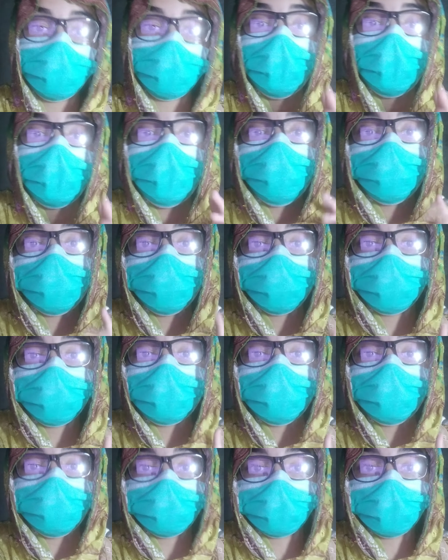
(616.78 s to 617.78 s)

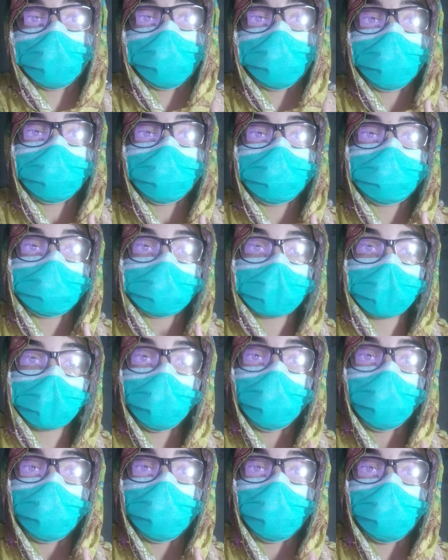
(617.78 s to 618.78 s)
53.7
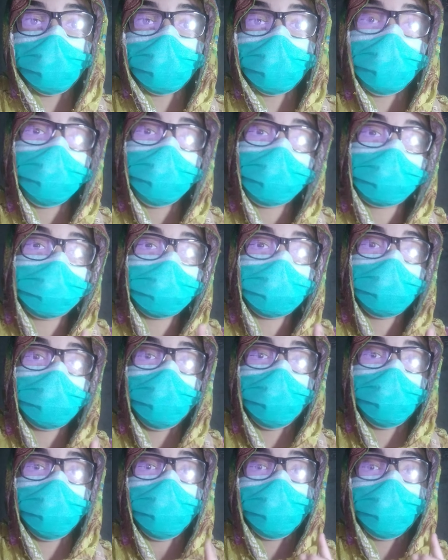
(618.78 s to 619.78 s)
million people are
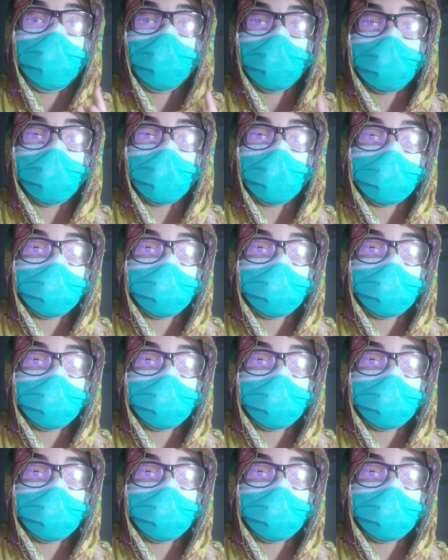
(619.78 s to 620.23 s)
doing freelance